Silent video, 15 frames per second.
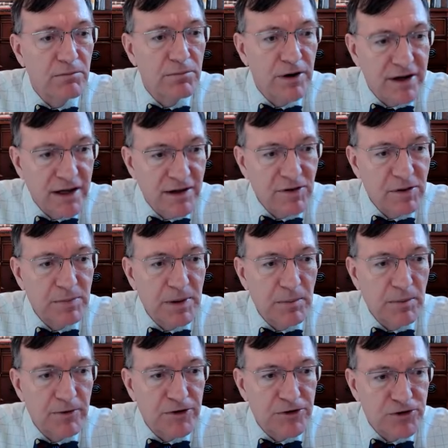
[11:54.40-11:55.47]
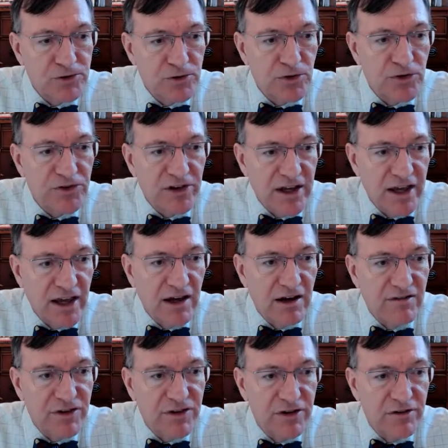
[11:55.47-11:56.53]
but giving people the tools they
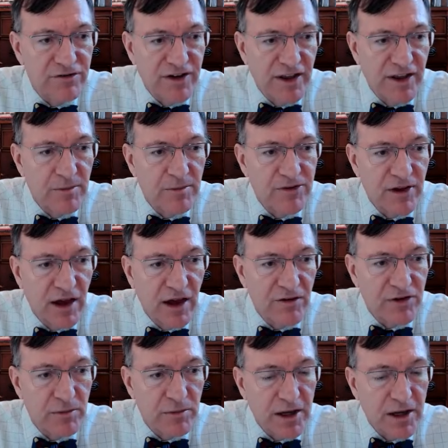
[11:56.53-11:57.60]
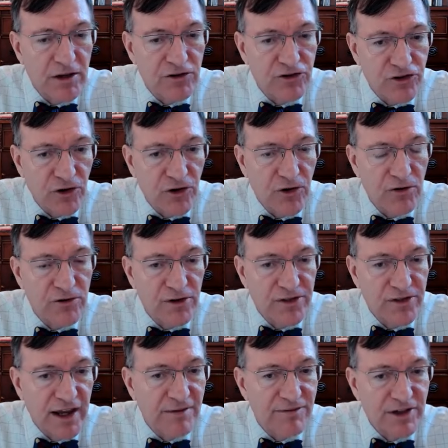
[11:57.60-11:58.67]
have to defend themselves and making sure that
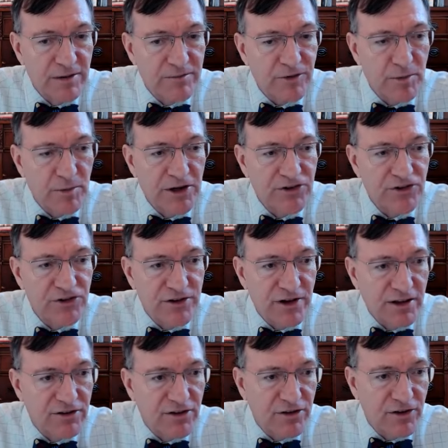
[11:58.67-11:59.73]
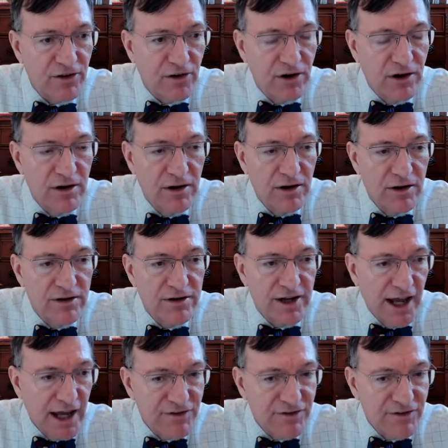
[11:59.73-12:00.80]
they have the information necessary
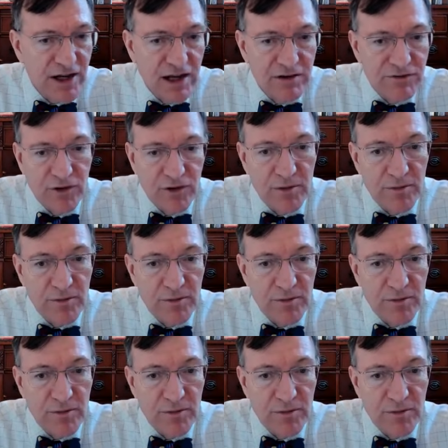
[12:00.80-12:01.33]
to advocate for